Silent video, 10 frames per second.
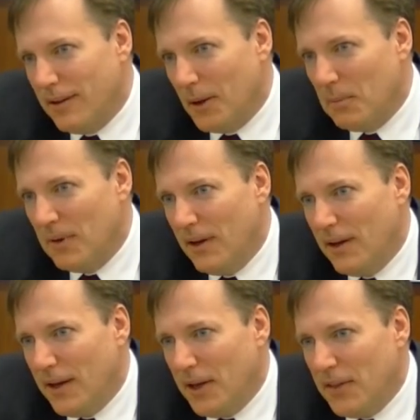Um,
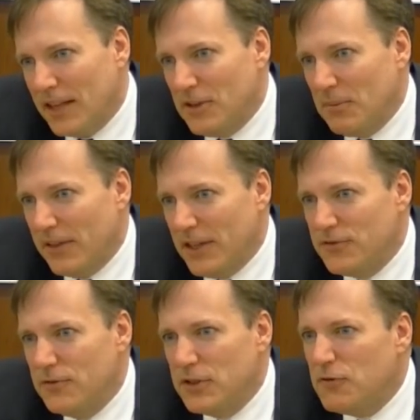that's something I think
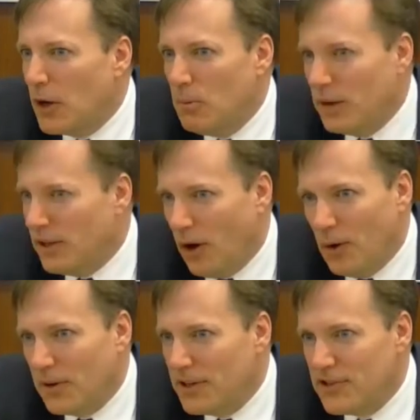is, is, very important in all
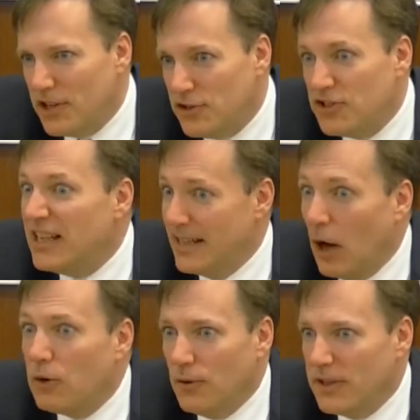organizations, in and
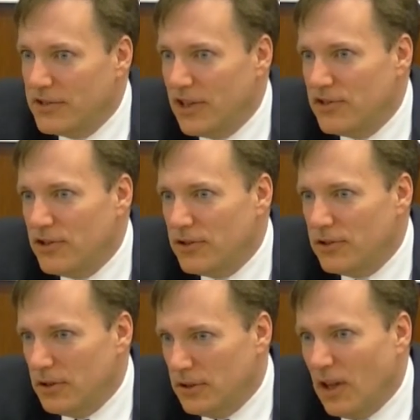out of organizations
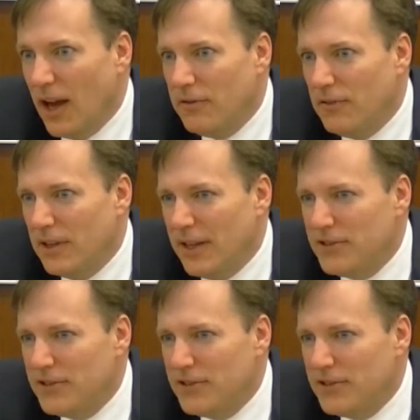in life, and,